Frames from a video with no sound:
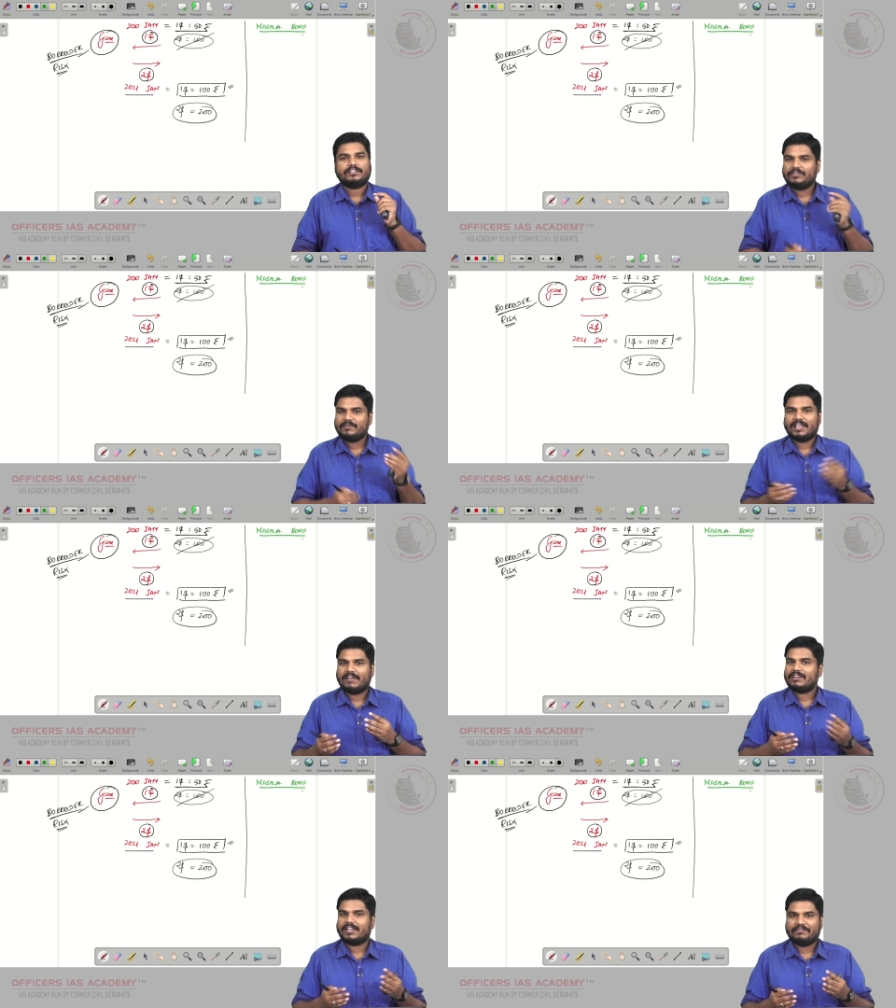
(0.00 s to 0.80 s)
You may
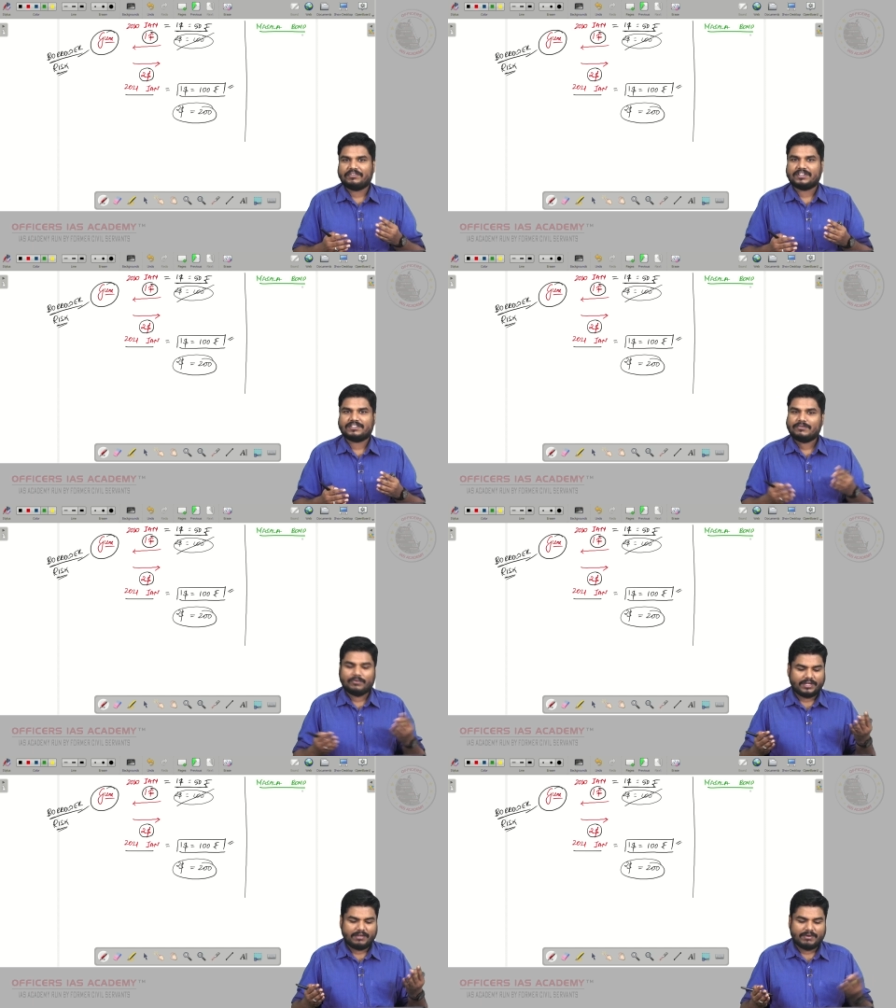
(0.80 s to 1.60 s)
have a confusion, sir,
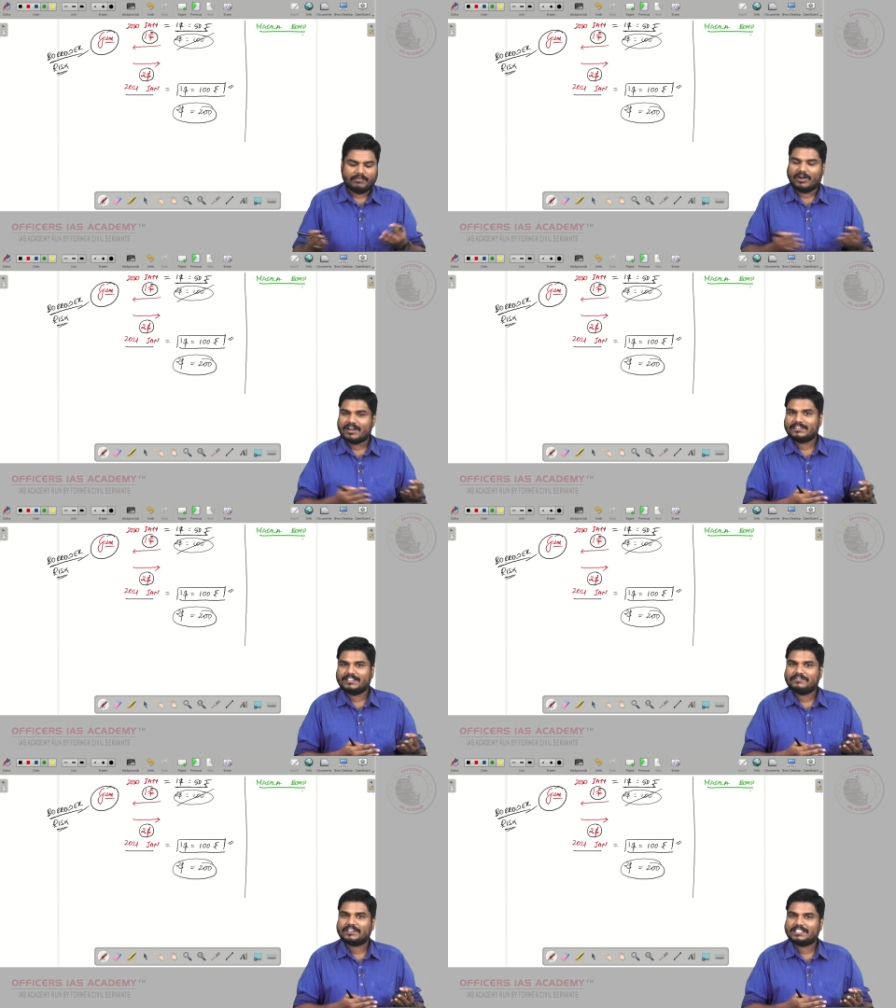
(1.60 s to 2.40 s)
okay, but what is the
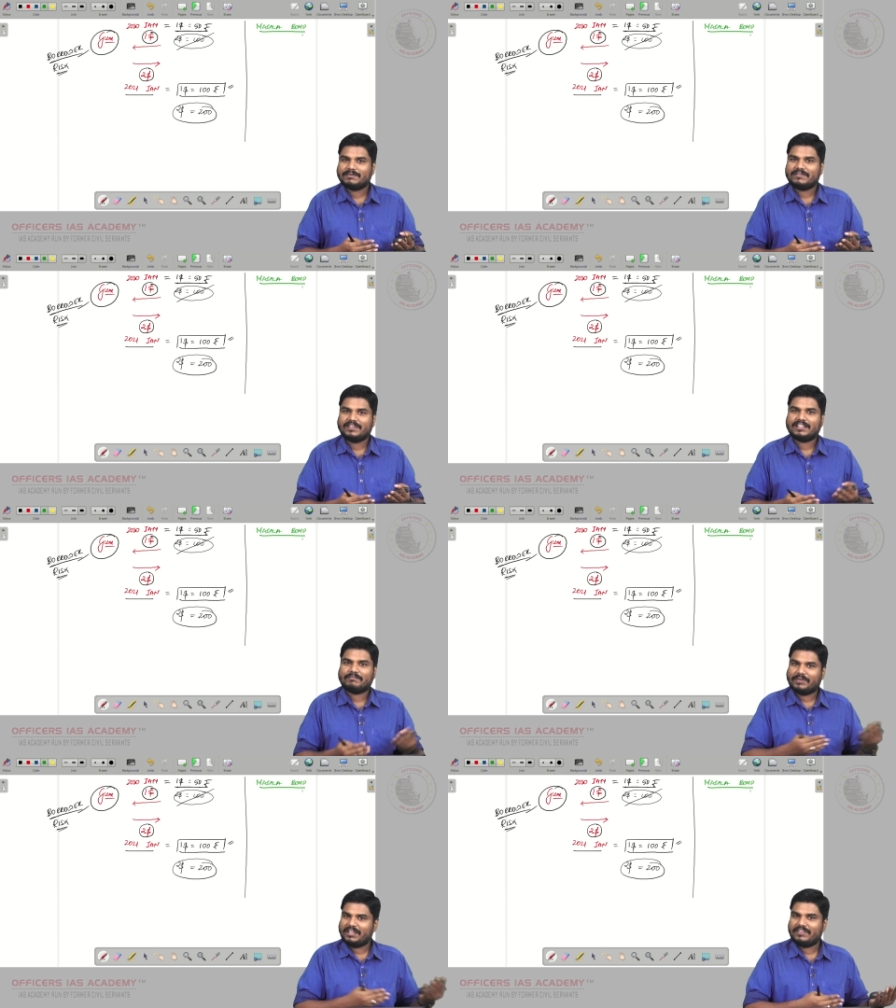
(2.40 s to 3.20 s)
difference between the
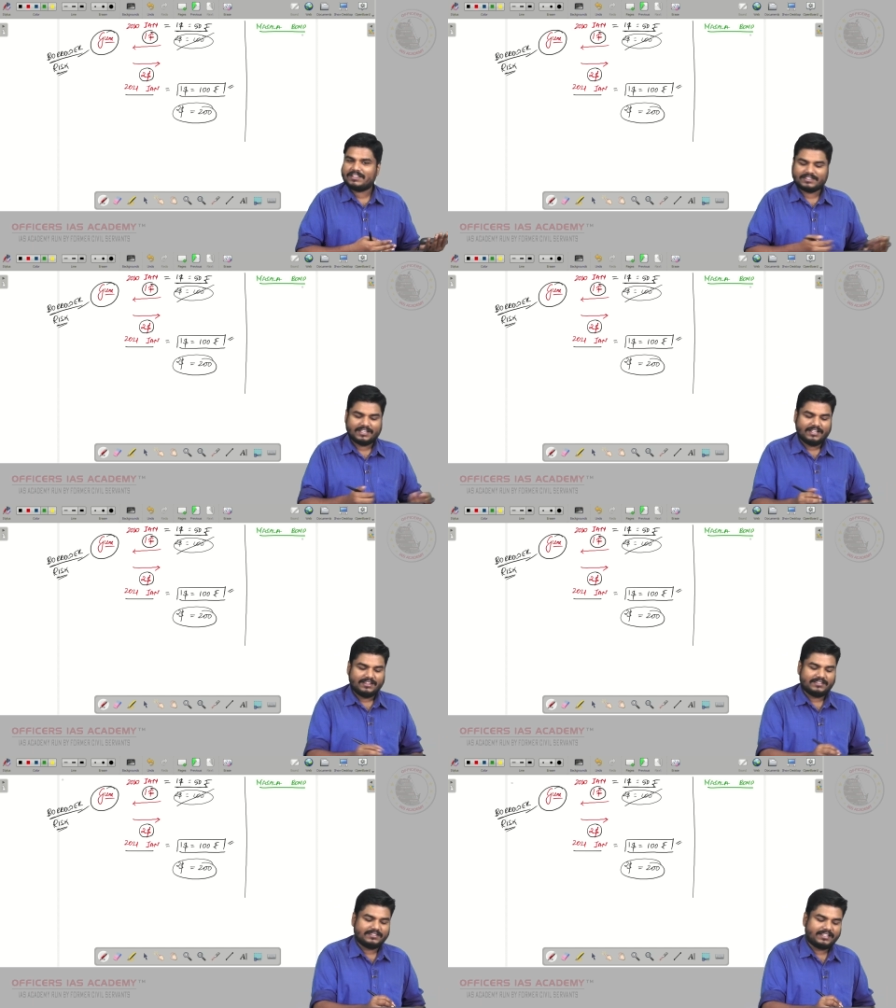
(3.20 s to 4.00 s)
previous,
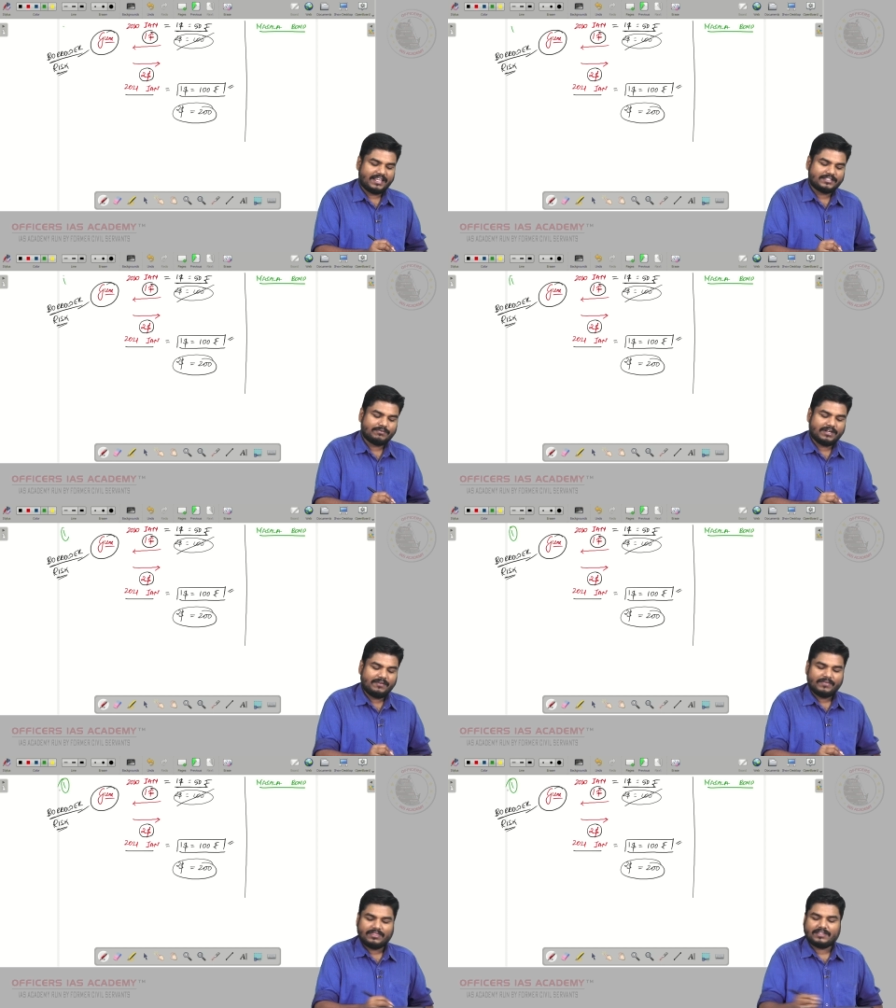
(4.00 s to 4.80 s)
this is case
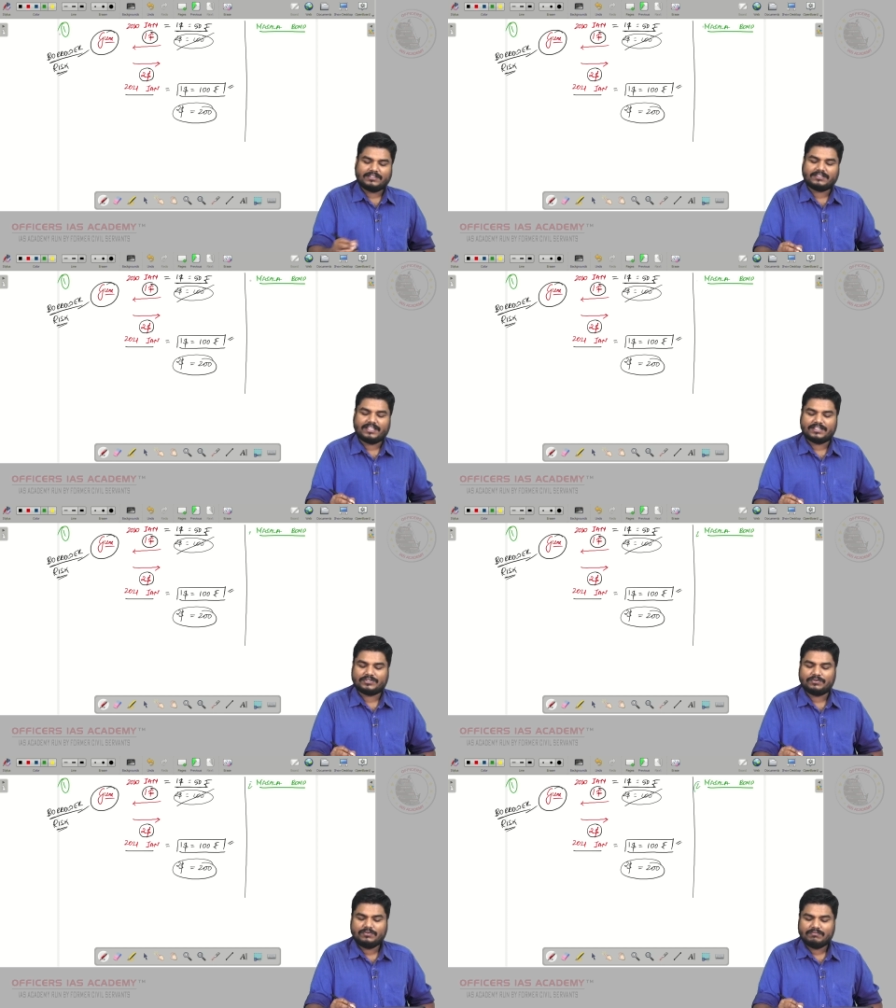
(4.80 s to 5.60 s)
1, this is case
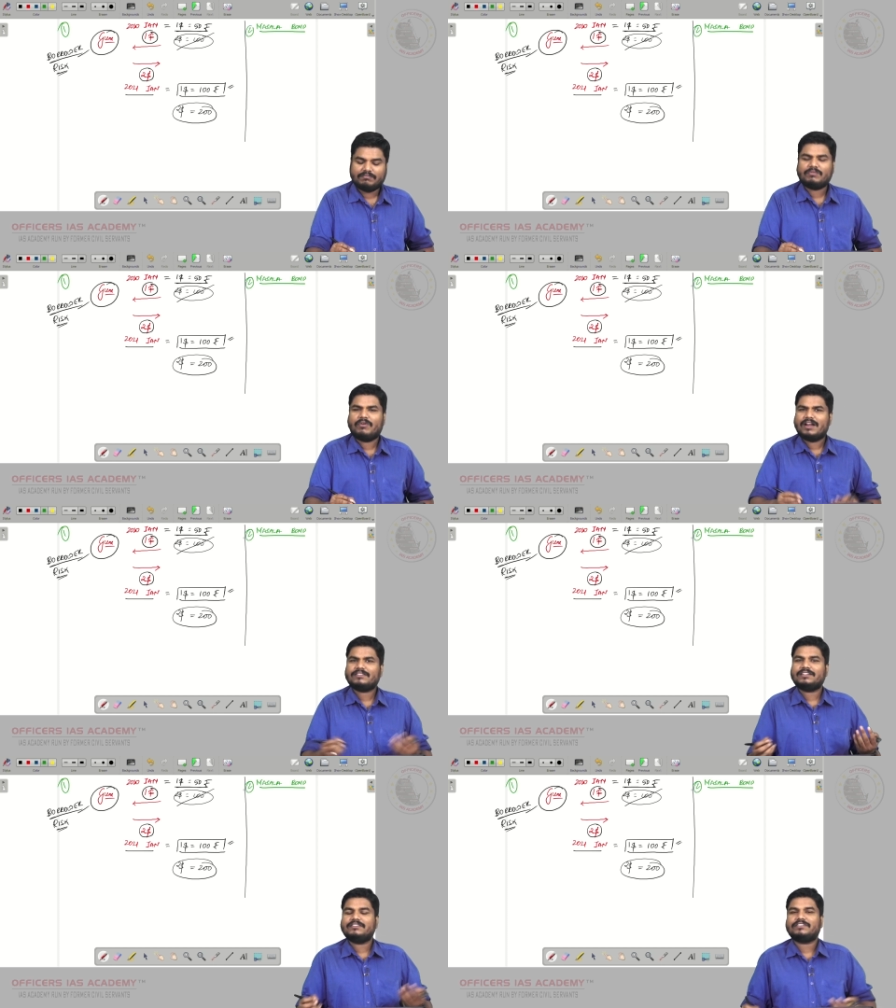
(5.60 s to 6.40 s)
2, but what
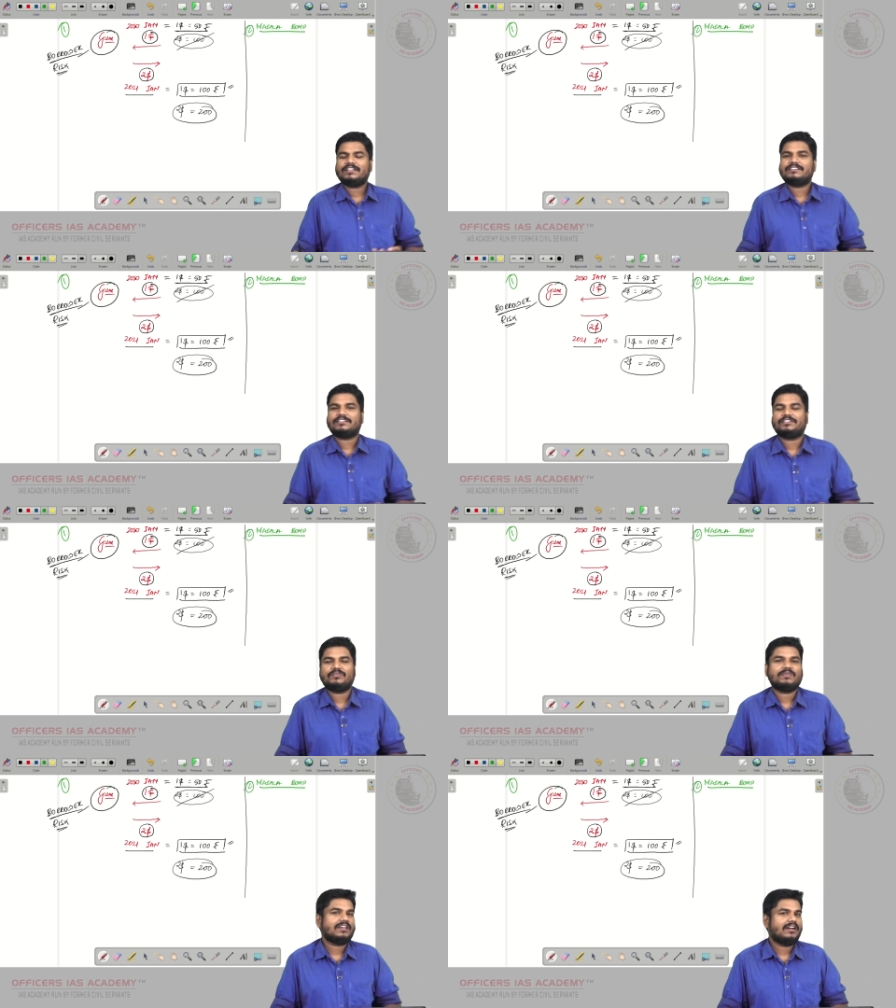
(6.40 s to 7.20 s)
is the difference,
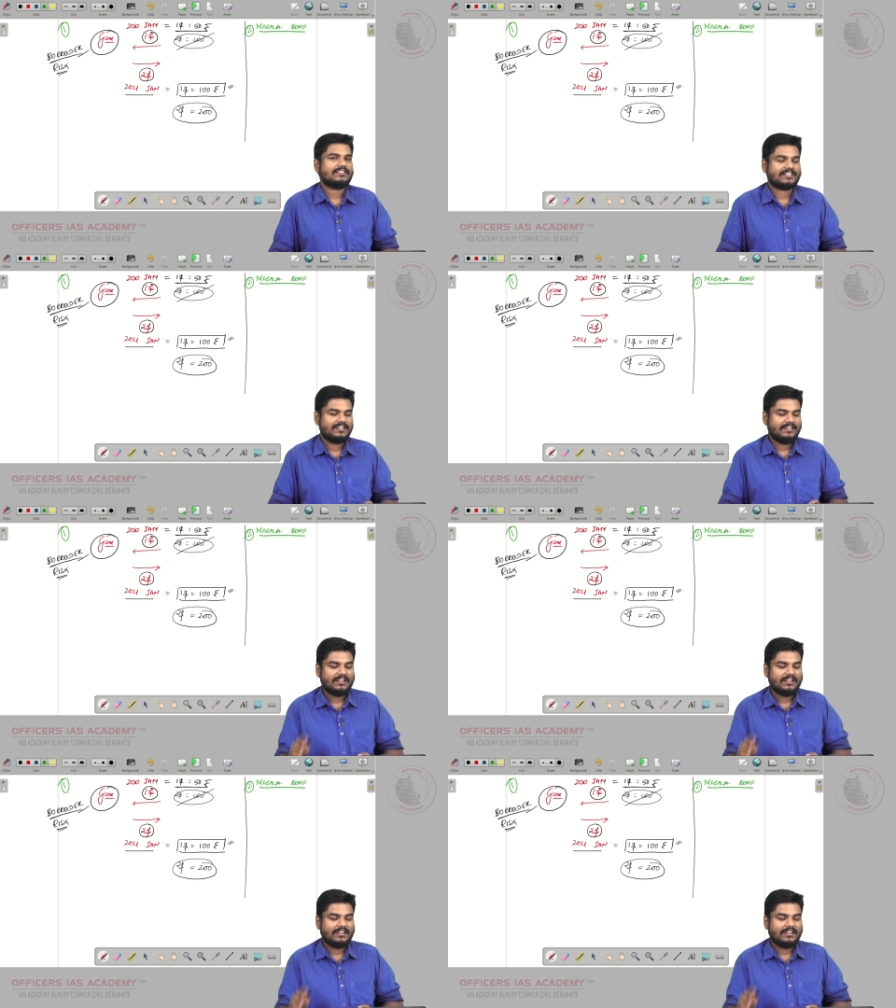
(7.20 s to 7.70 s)
you may ask.